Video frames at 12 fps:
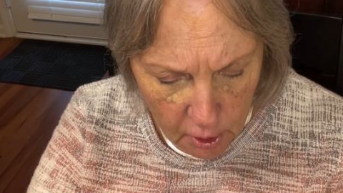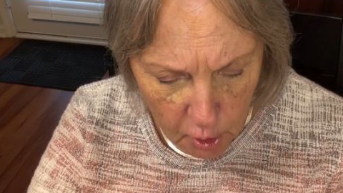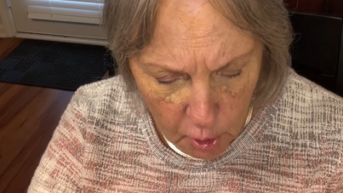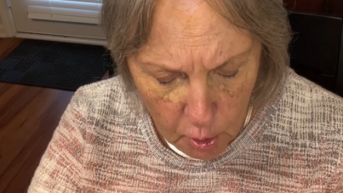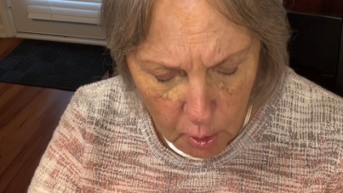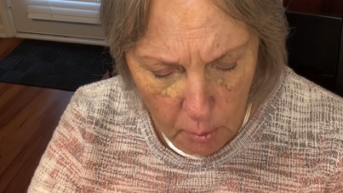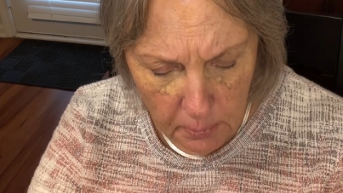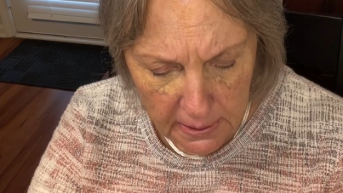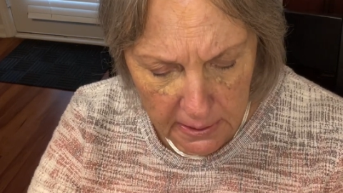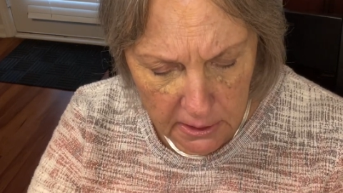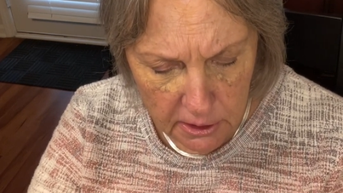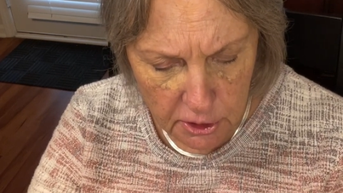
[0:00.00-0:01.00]

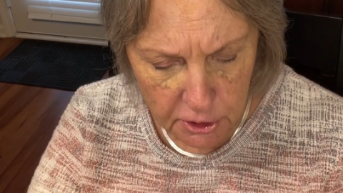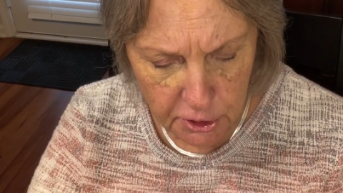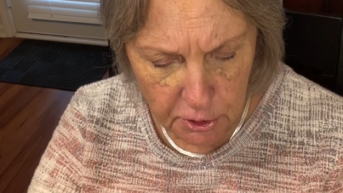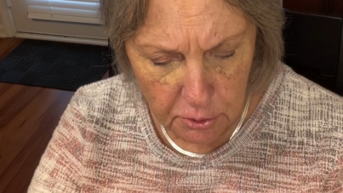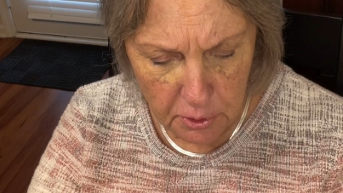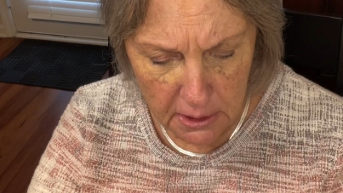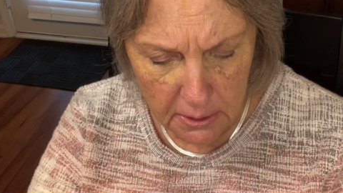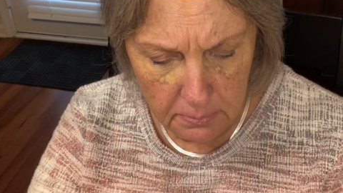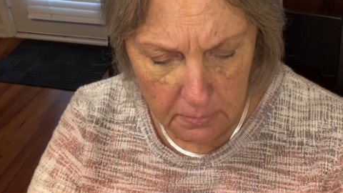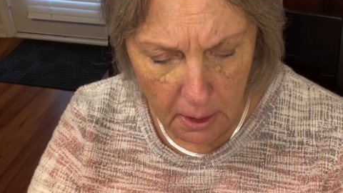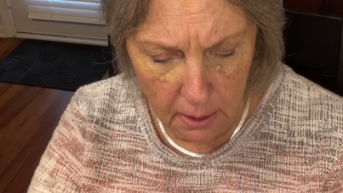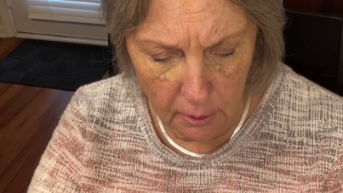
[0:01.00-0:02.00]
ubi
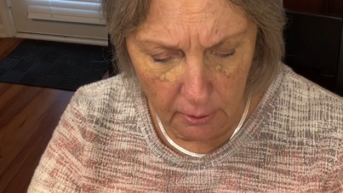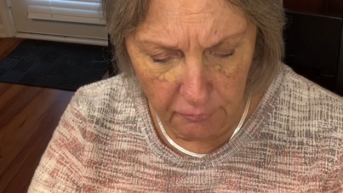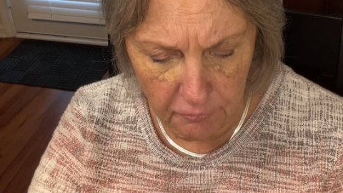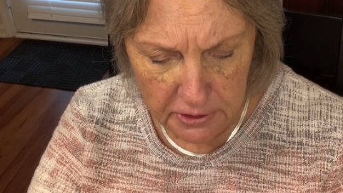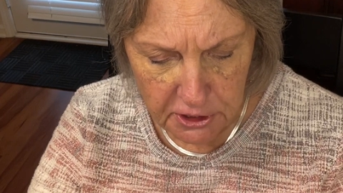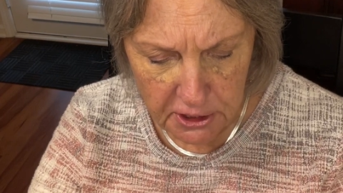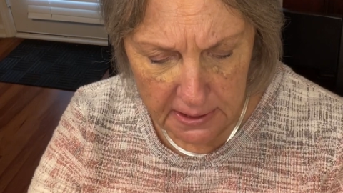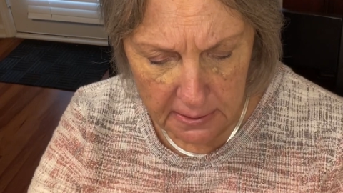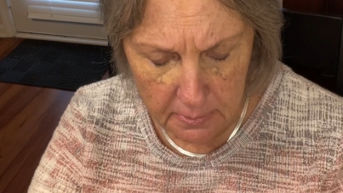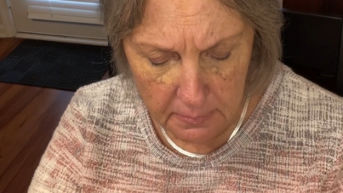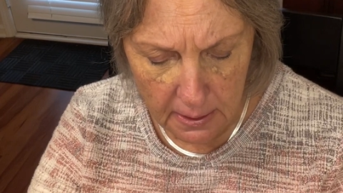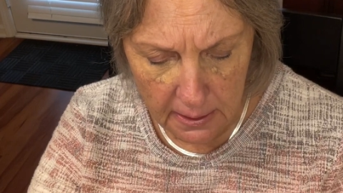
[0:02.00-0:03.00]
suum
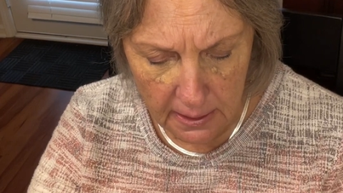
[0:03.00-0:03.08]
officium